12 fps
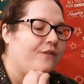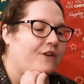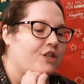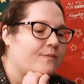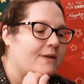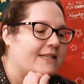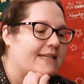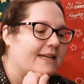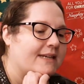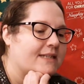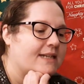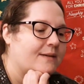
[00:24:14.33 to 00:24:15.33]
A fisherman
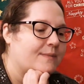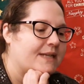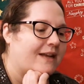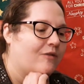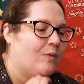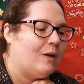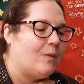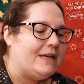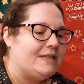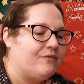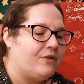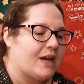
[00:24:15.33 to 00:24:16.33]
sings to himself while
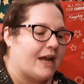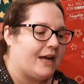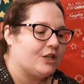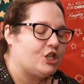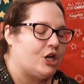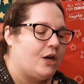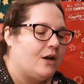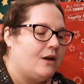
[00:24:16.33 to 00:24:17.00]
waiting for a catch,